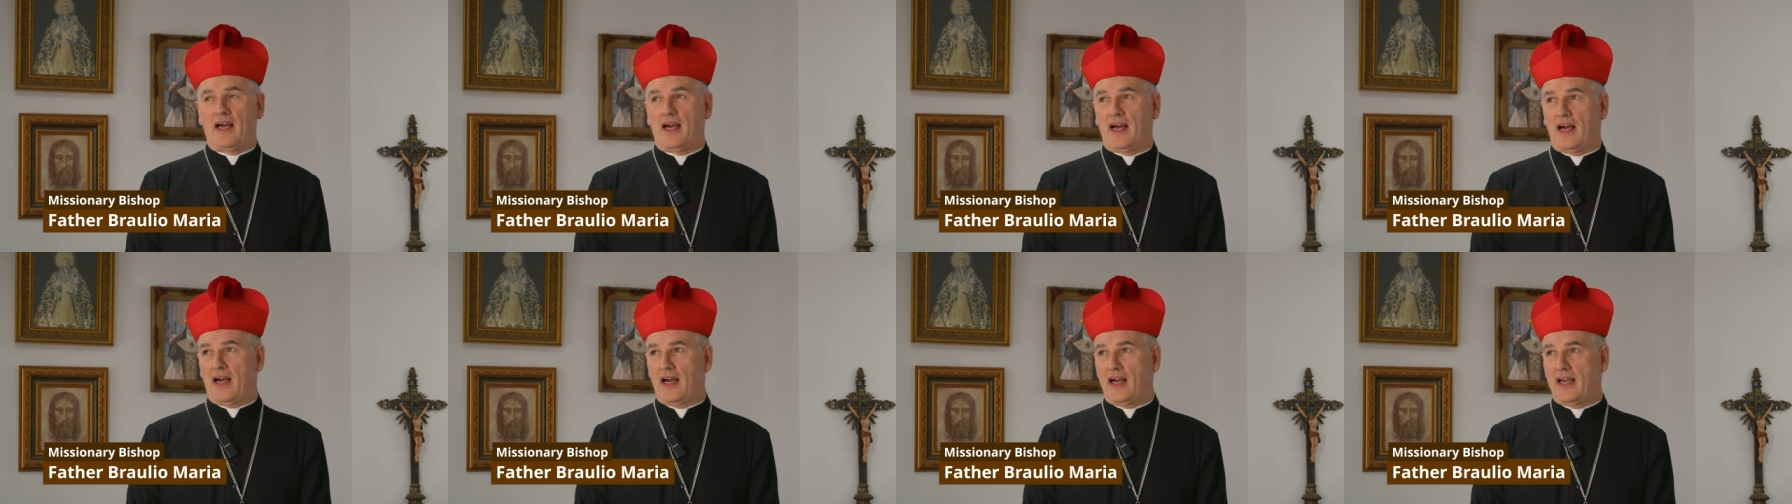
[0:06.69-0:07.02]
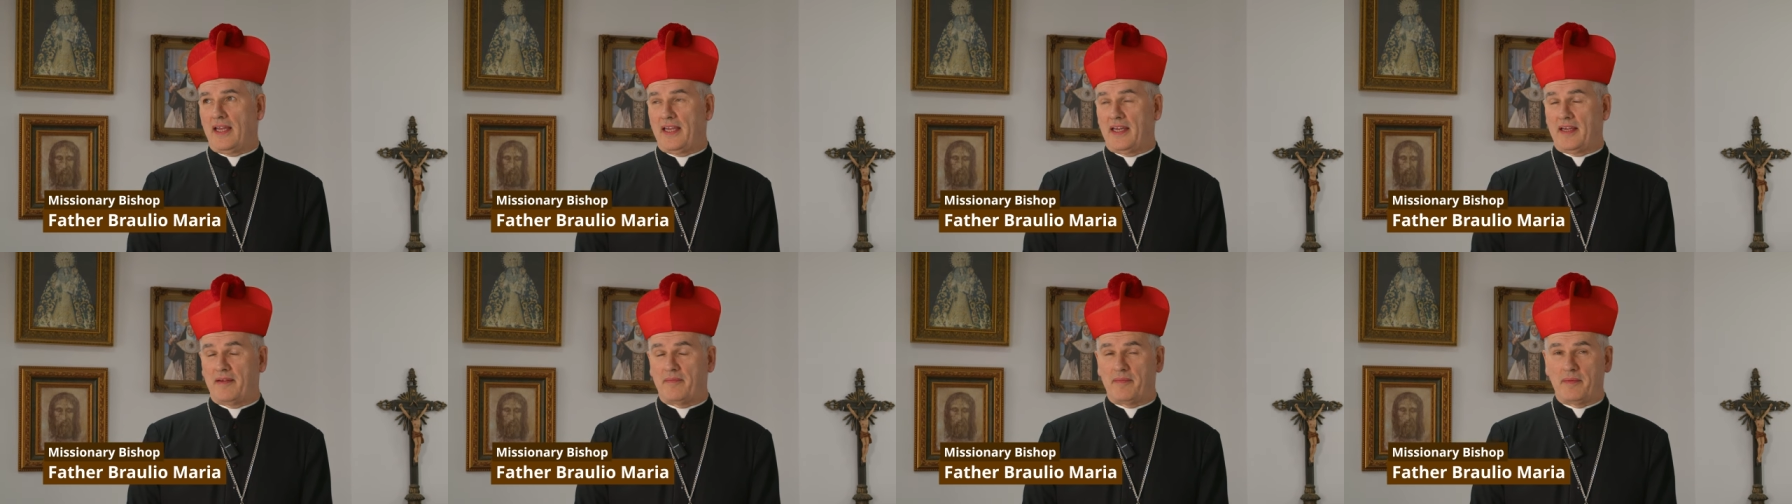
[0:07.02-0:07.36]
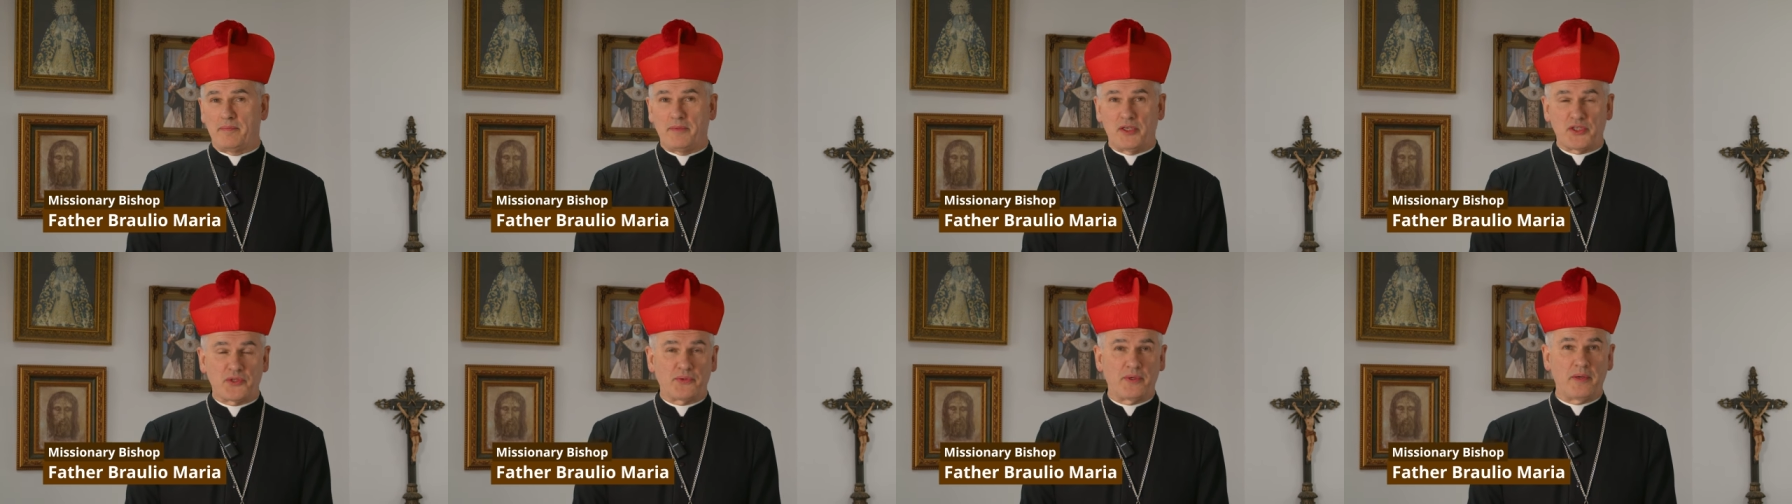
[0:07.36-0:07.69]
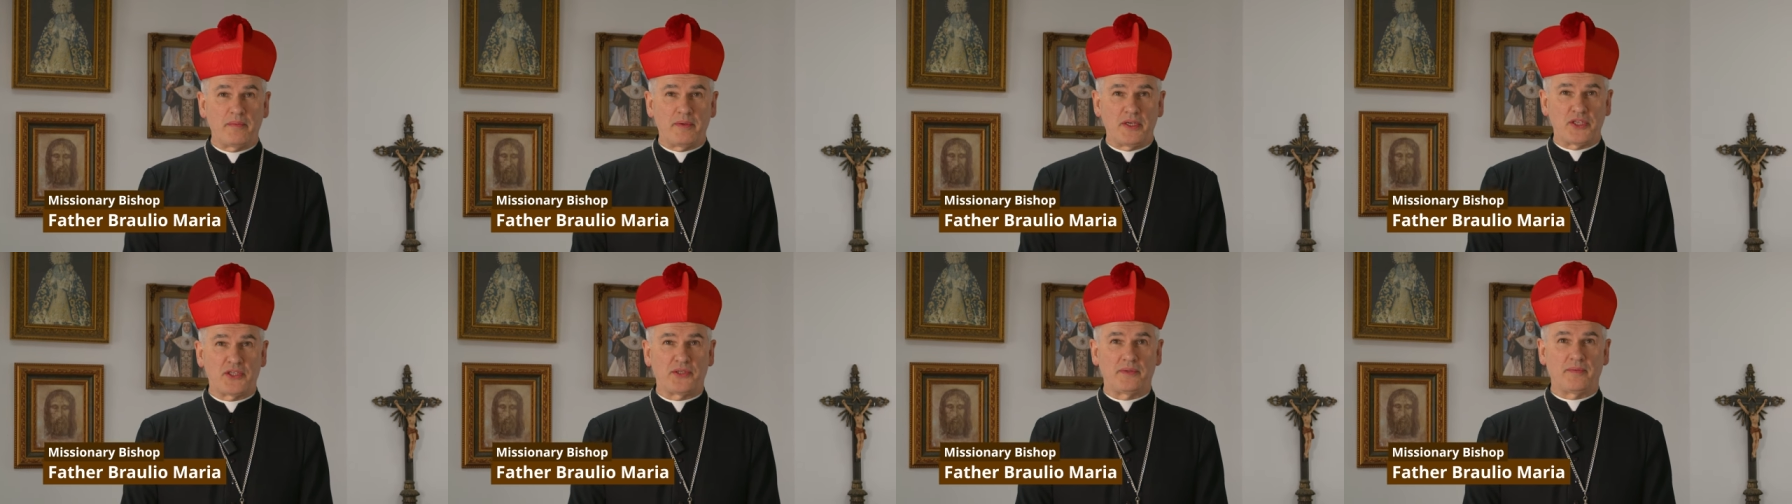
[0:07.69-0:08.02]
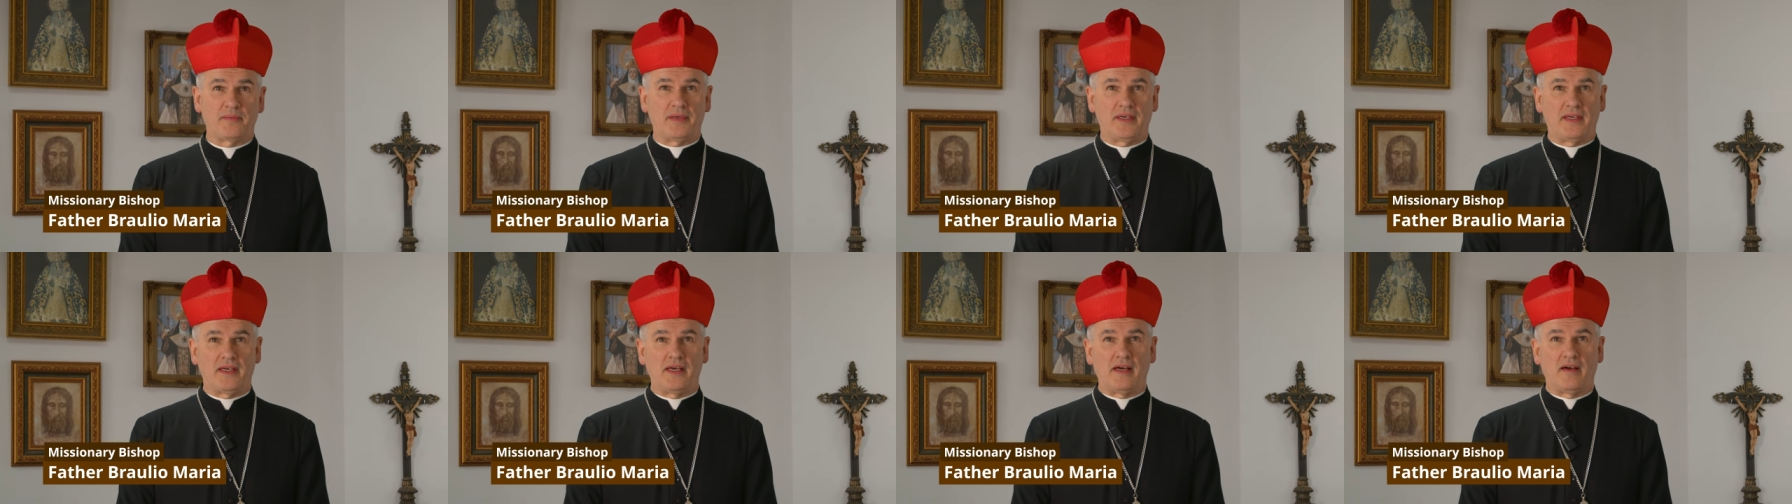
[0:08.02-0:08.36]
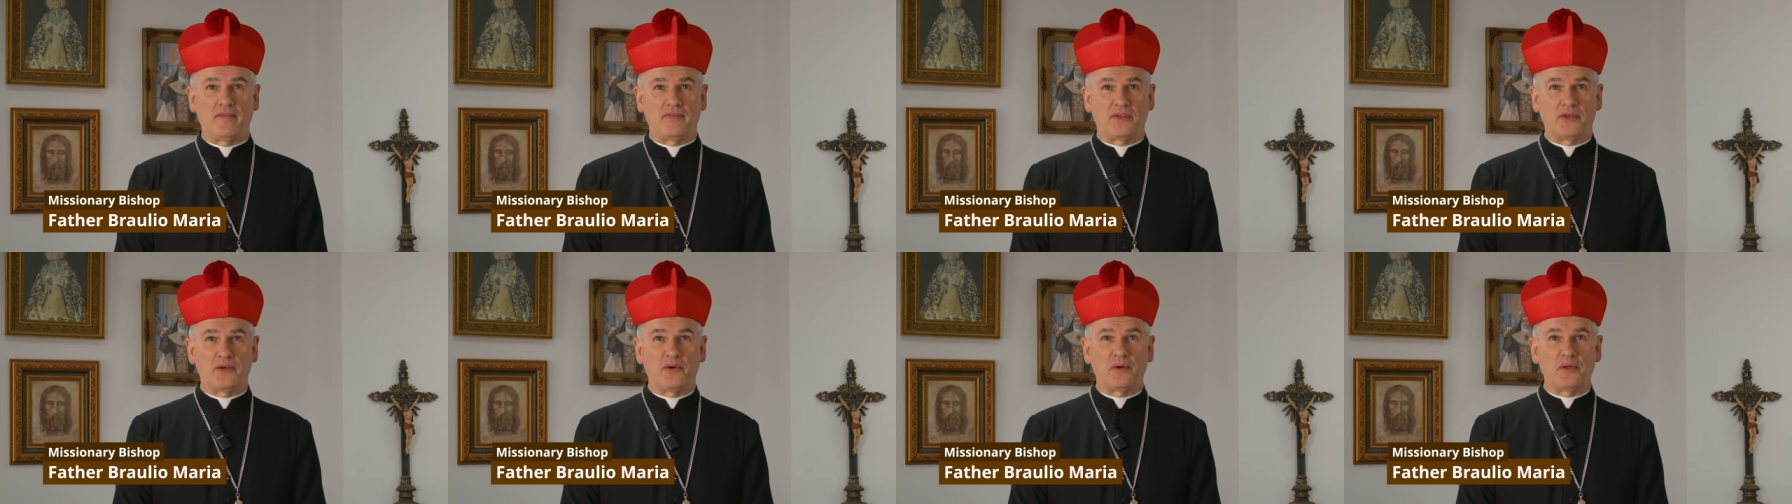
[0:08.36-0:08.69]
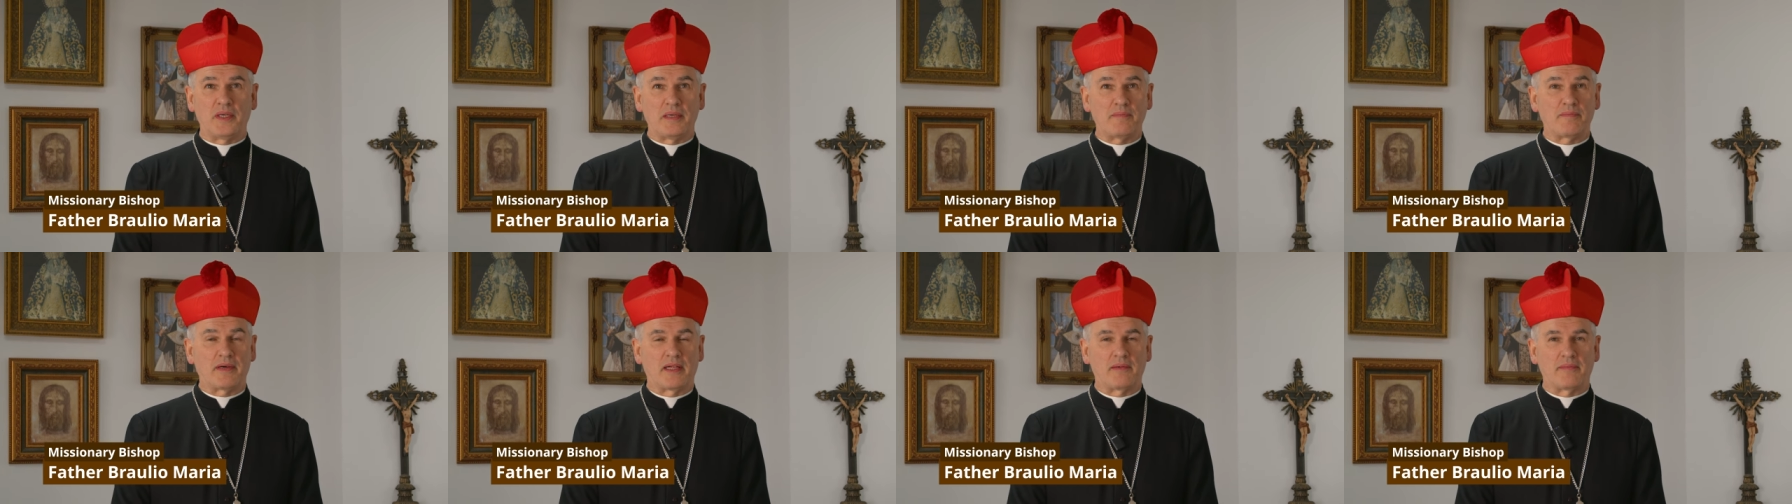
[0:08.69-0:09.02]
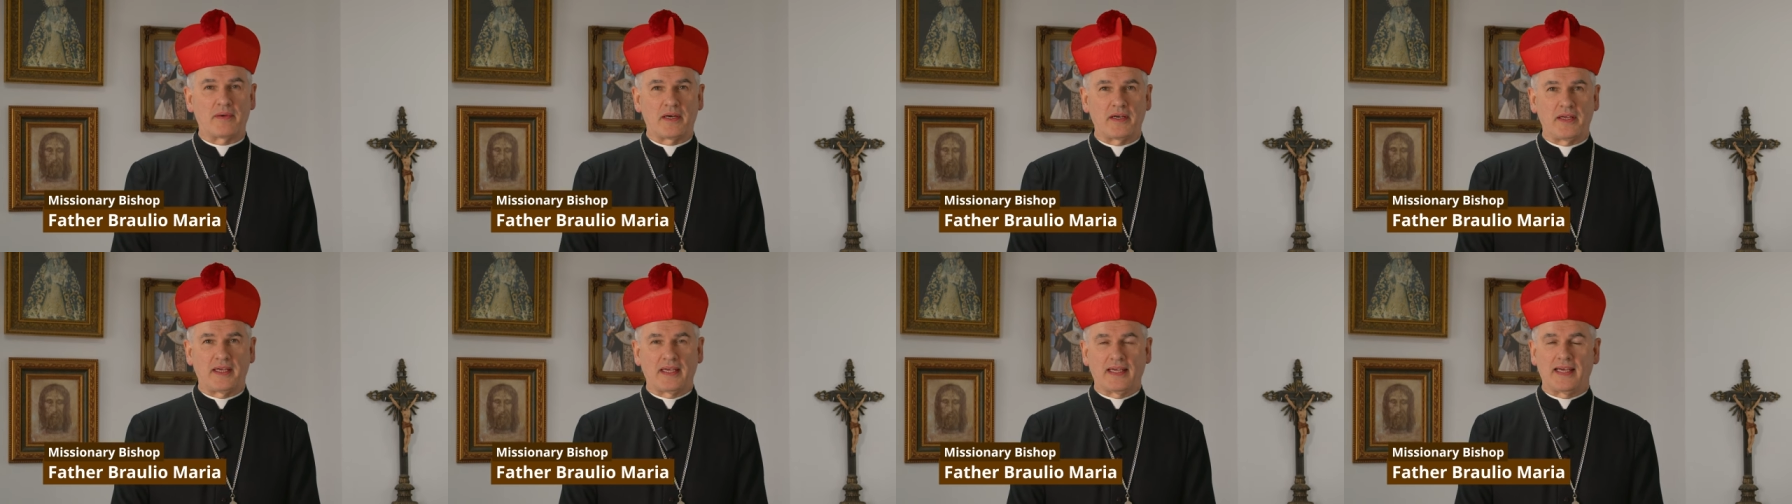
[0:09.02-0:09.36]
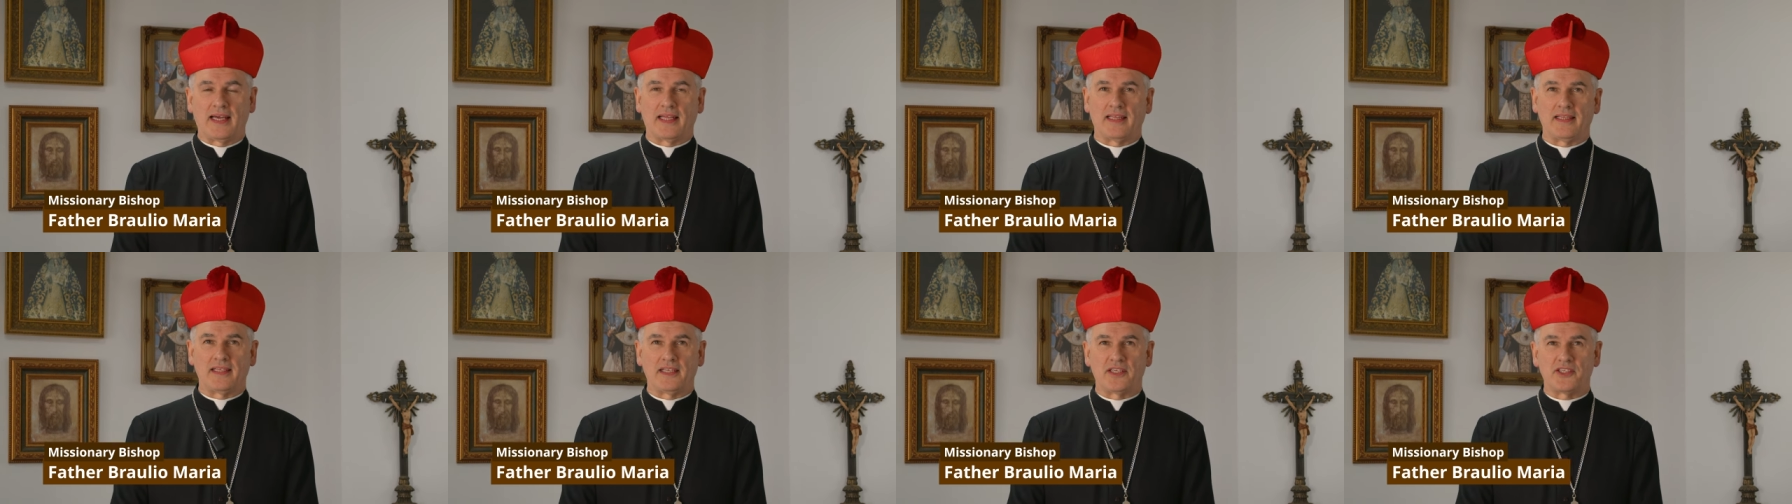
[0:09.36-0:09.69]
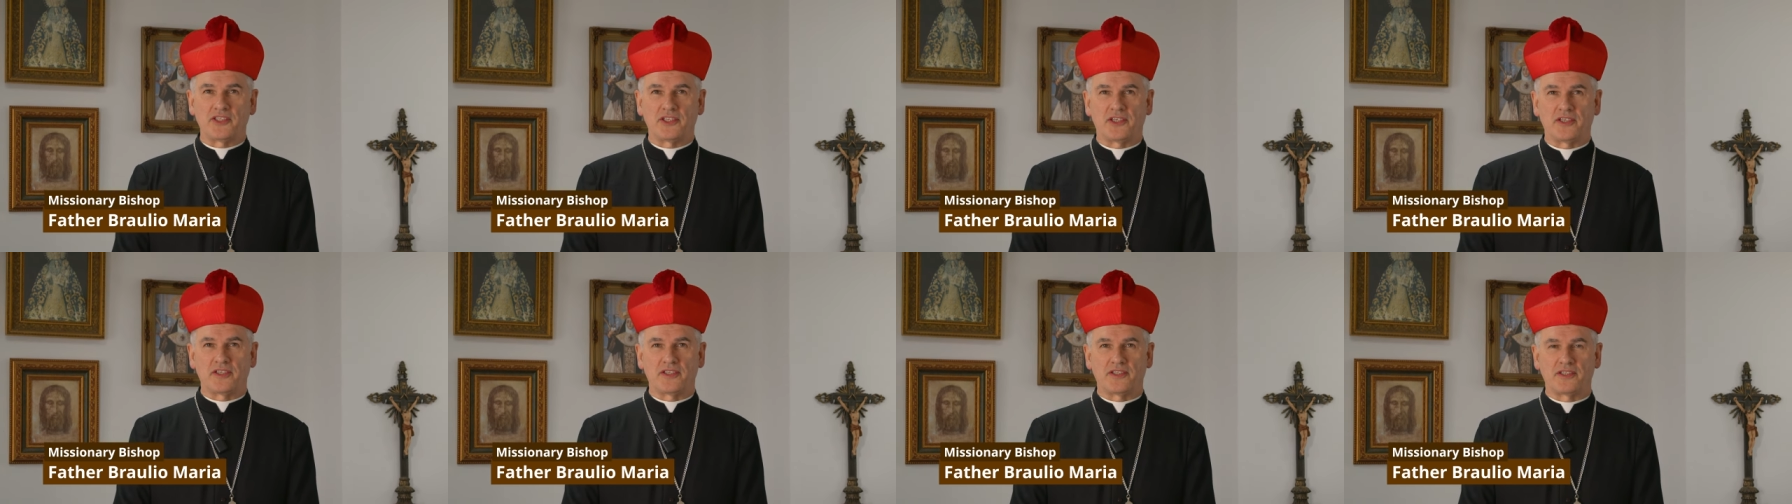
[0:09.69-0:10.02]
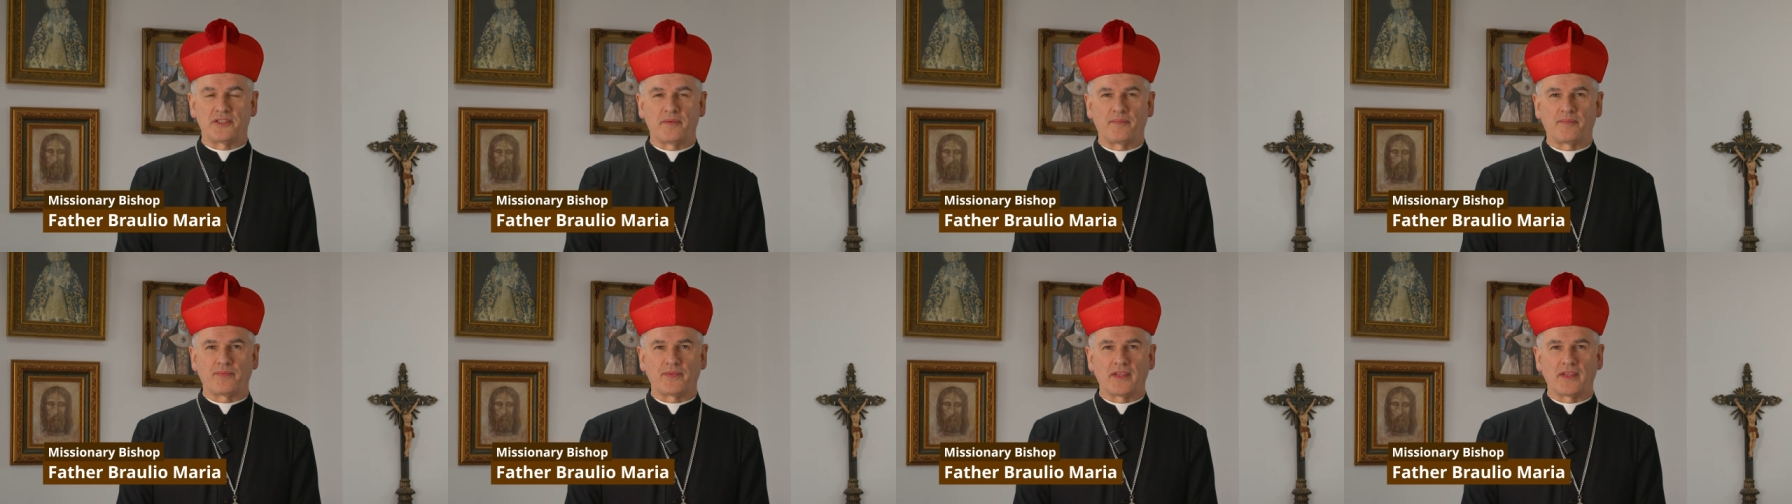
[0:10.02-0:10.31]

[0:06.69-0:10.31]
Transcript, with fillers: I am a missionary bishop of the Holy Palmarian Catholic Church.